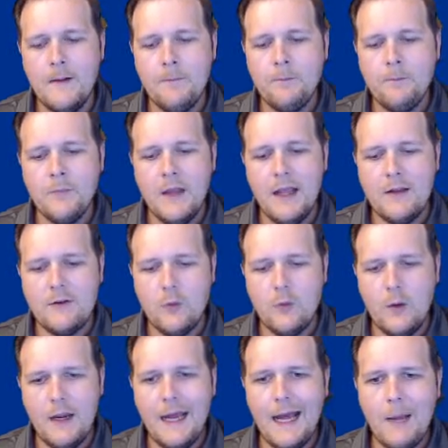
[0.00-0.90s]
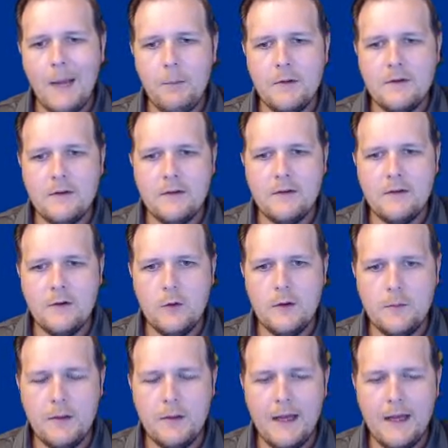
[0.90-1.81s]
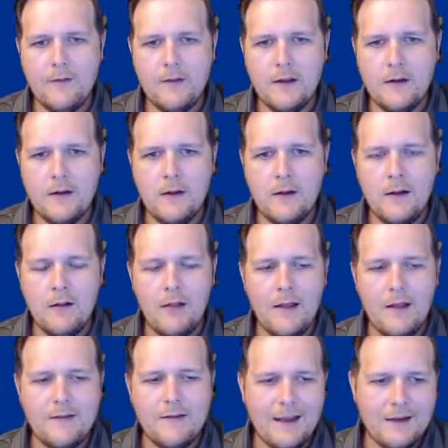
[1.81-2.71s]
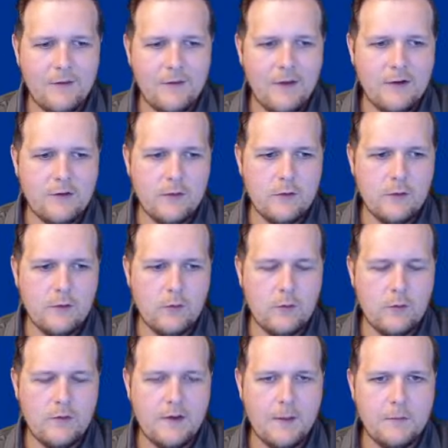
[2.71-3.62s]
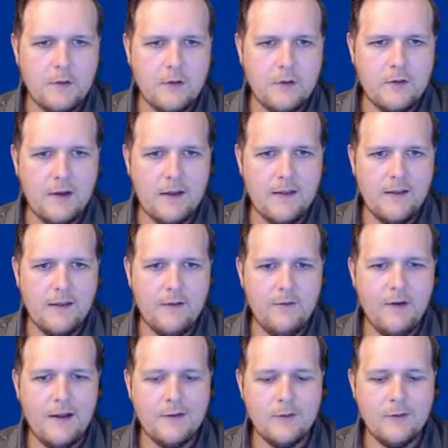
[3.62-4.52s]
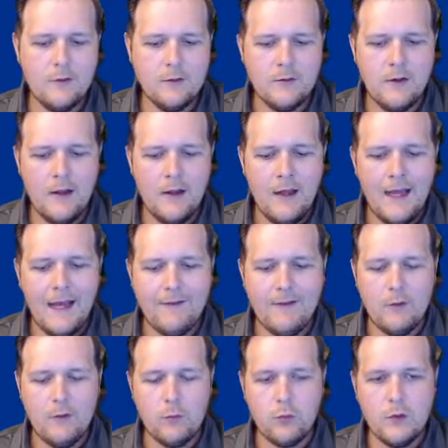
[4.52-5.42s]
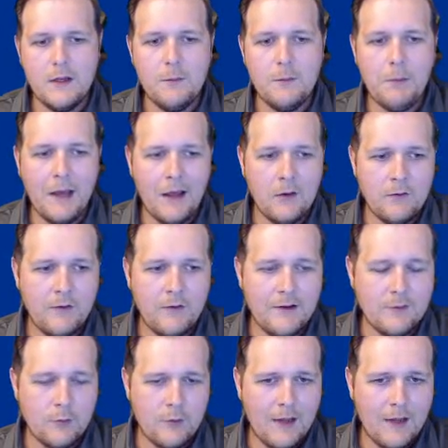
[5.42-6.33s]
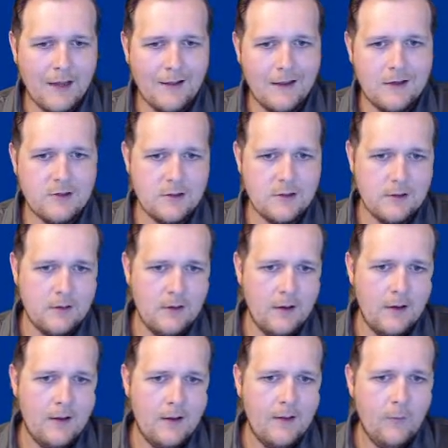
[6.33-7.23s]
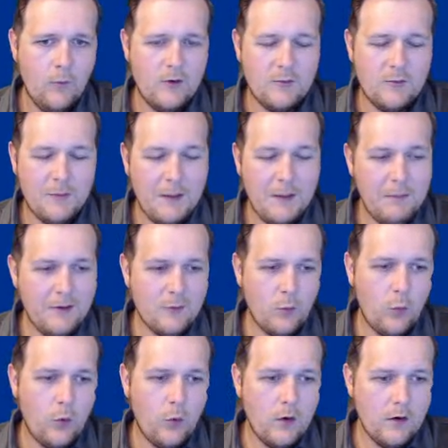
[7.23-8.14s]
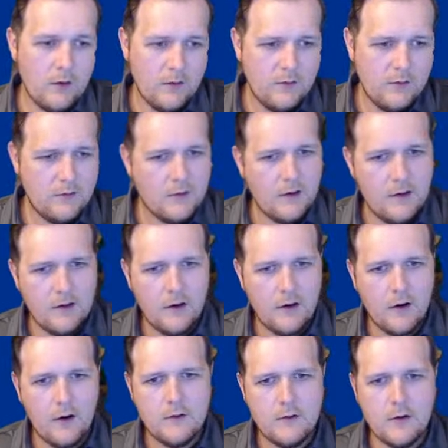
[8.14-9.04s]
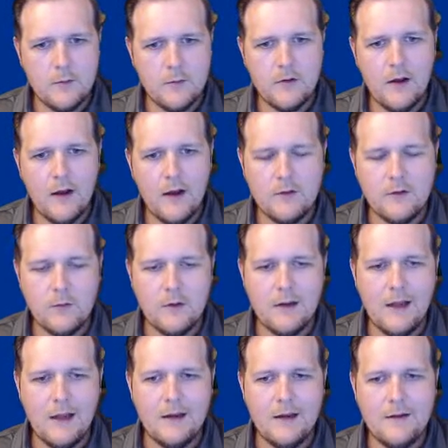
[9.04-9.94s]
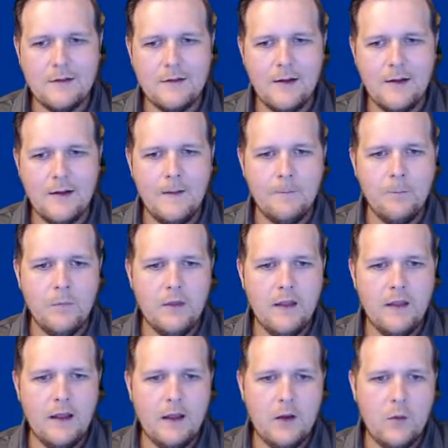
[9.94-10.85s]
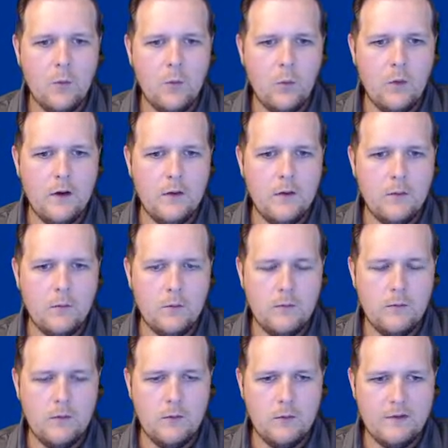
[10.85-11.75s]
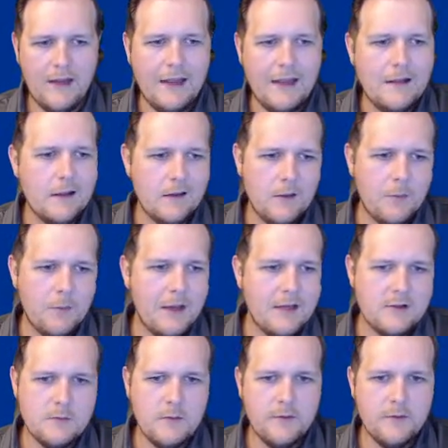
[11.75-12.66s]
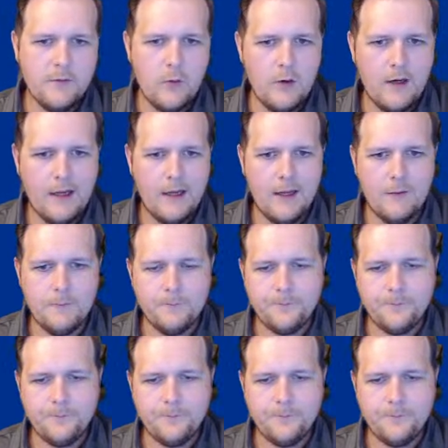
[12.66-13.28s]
And so what happens is you end up having less activation of those receptors, and the vessels have a rebound vasodilation, which maybe is worse in terms of causing rhinitis than what was ailing the patient beforehand.